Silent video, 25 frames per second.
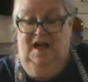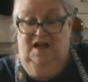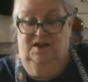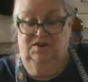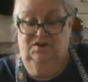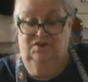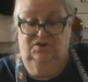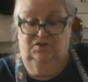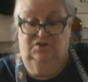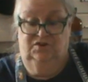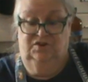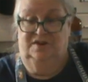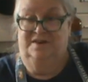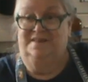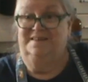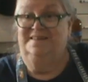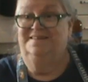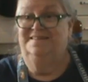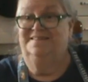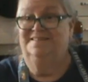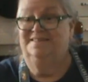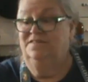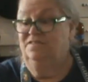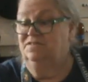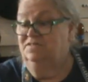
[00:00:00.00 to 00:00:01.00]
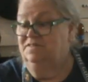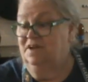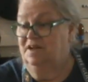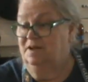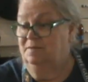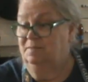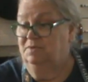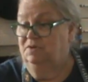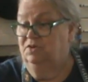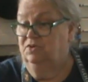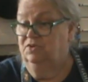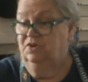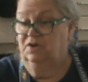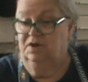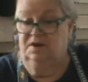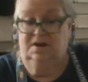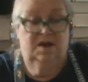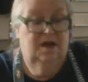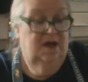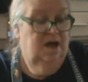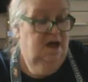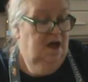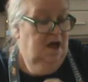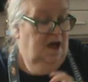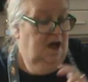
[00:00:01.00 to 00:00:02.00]
And you're good. A little time and you're good.
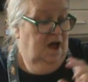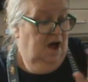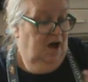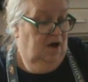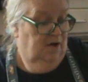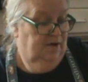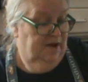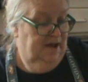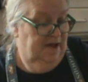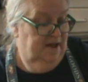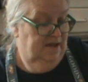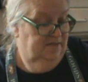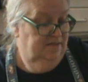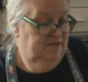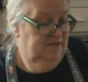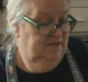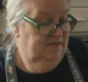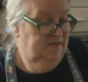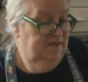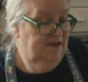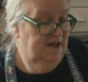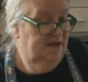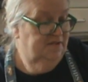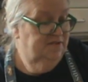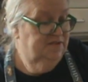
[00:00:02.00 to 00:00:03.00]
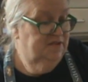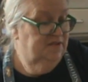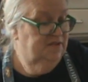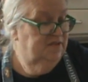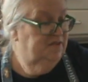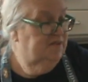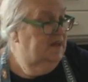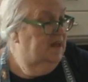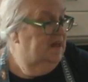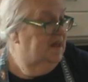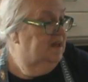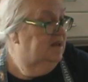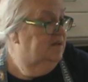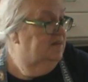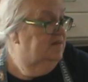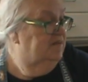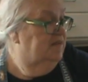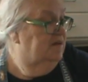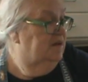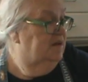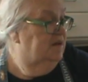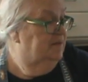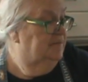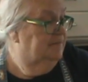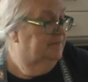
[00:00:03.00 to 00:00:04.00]
Okay, this I have to save.
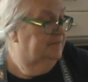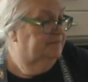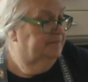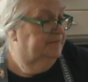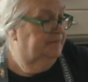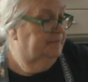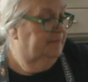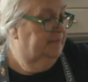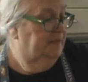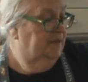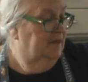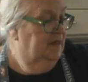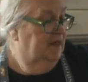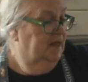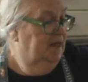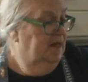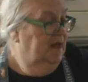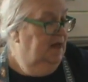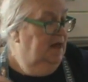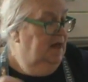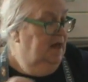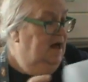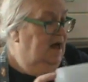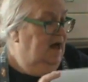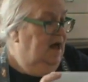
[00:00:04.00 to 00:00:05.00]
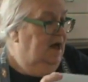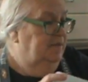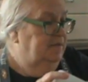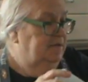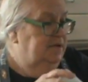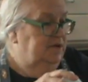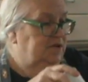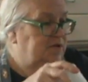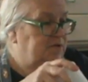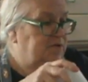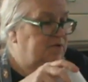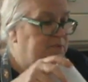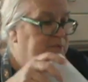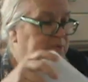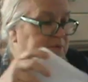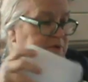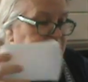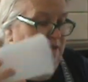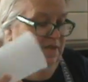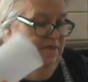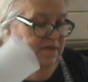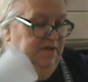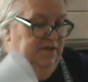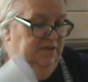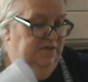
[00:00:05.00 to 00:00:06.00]
I'm going to use
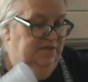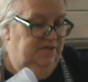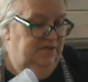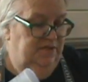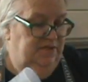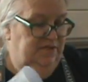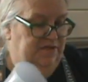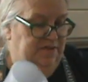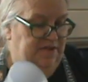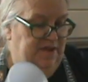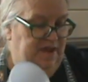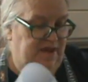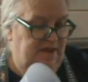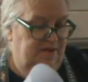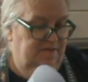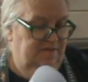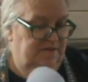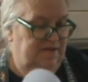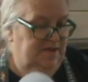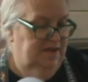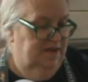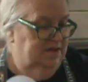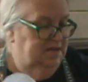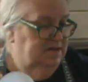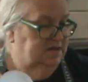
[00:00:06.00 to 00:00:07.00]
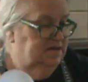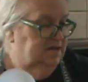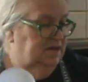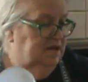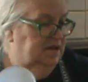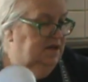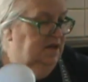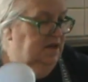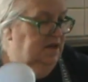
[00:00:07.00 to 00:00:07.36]
one of these to save it